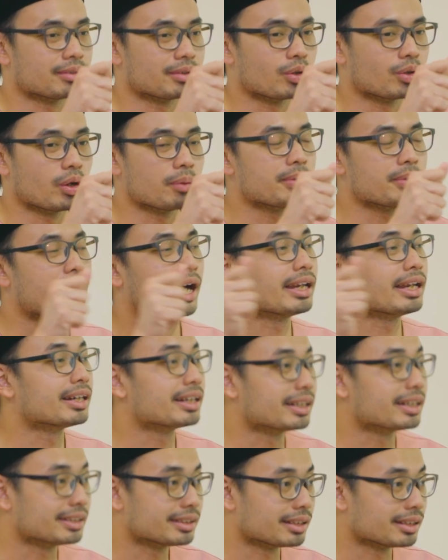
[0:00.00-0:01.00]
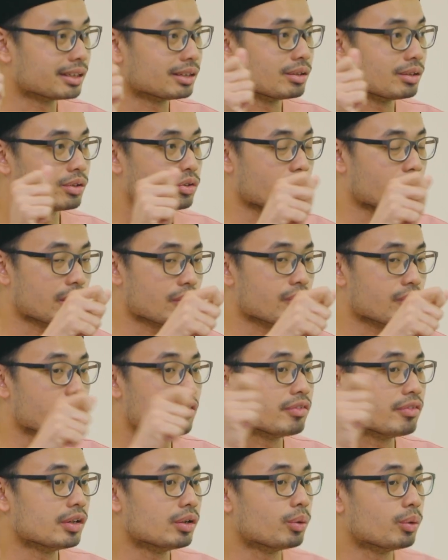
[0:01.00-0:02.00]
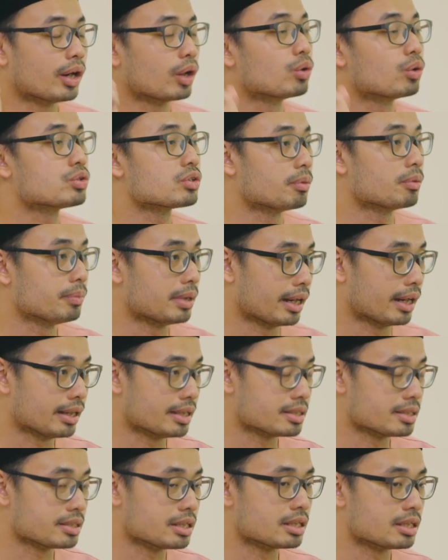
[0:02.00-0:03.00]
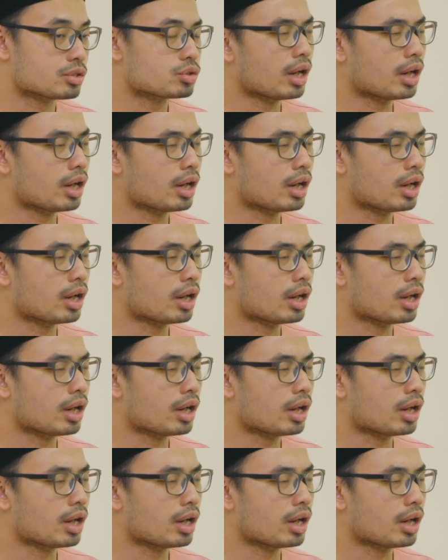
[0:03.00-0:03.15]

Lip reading: going behind the curtain. You're trying to reveal what goes on behind the scene.